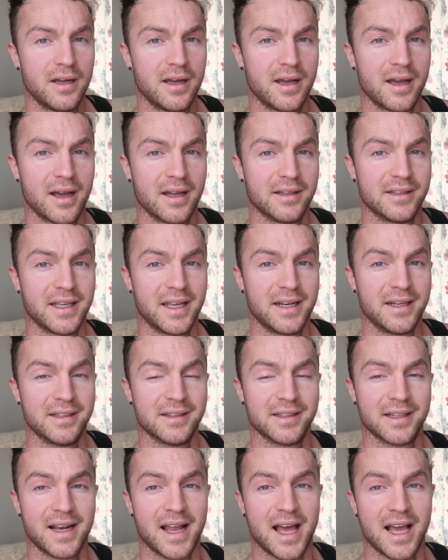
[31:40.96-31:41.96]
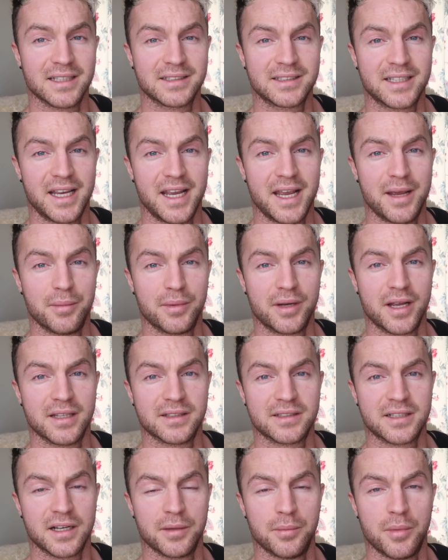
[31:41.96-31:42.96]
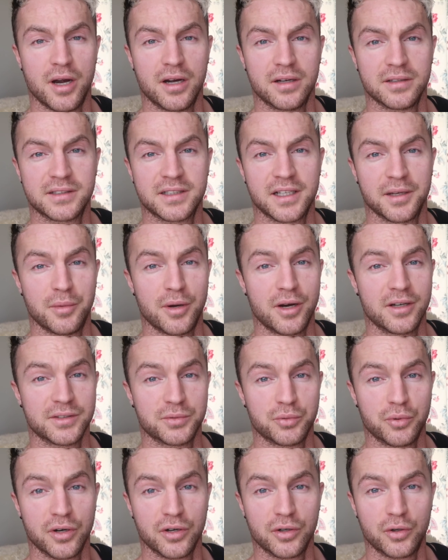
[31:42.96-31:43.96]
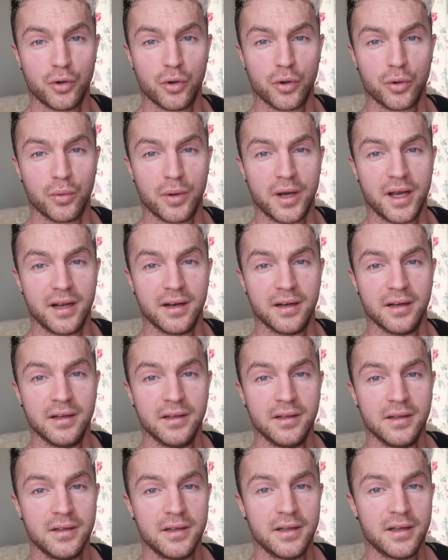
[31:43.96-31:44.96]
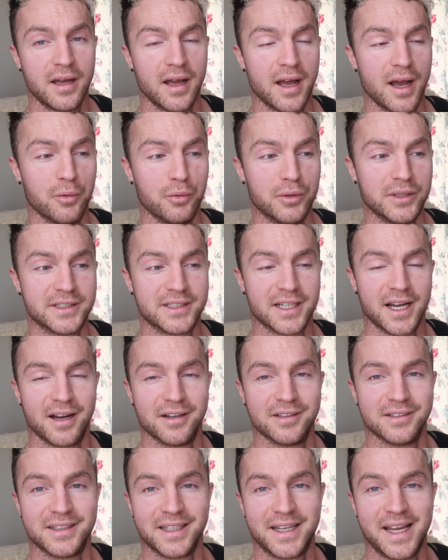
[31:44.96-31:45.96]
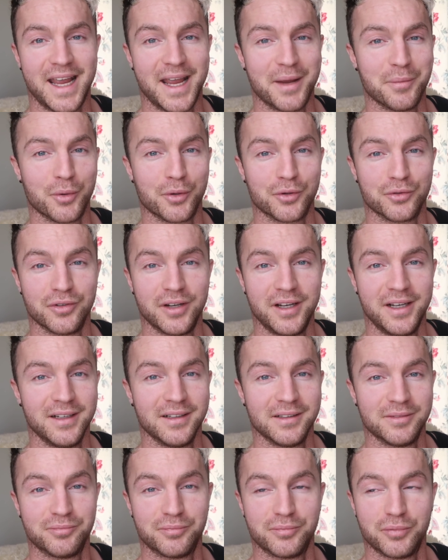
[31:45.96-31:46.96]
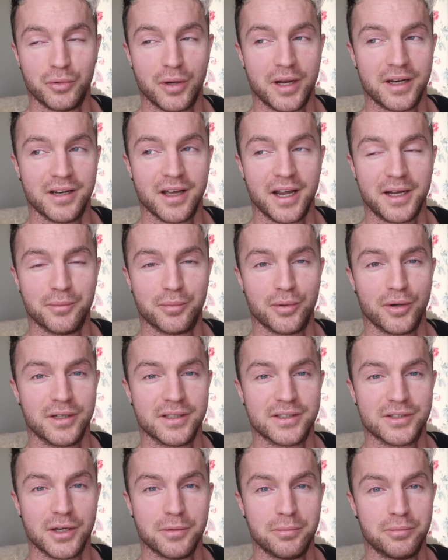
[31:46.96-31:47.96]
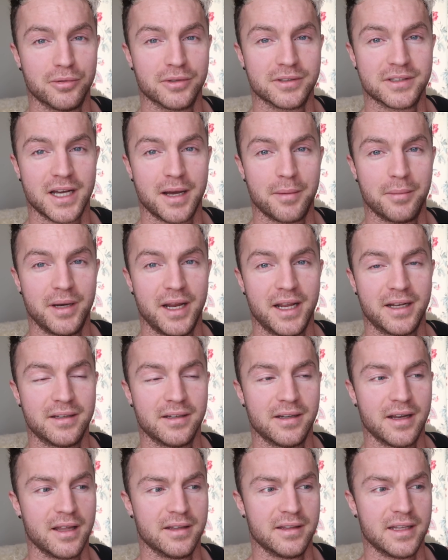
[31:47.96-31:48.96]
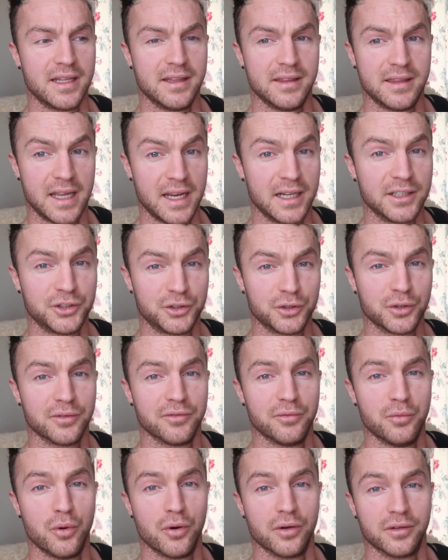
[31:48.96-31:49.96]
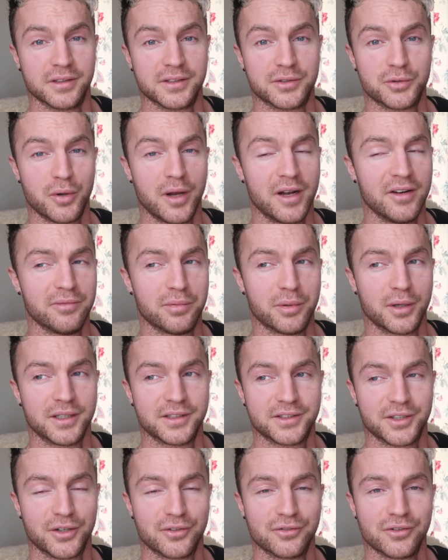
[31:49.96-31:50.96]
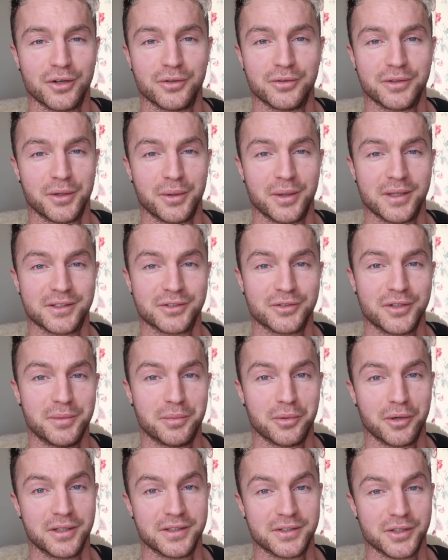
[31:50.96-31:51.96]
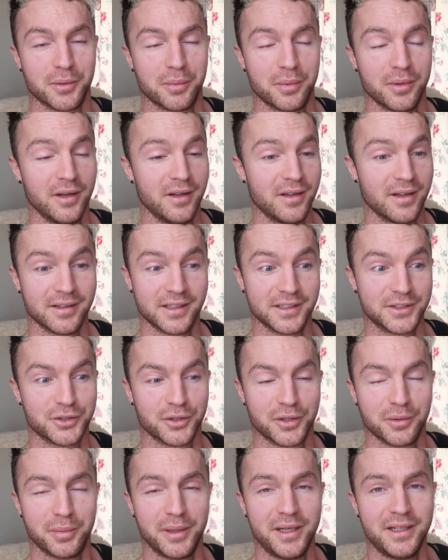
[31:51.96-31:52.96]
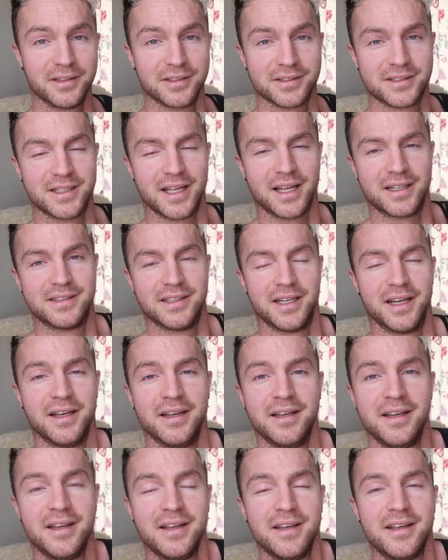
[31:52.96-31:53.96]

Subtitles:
Then in the last game against Claremorris weren't going well. We started the game unreal, went 9 points up, we're dominating, and then they should have won. 12-point turnaround, they went 3 points up, and they should have beaten us that day.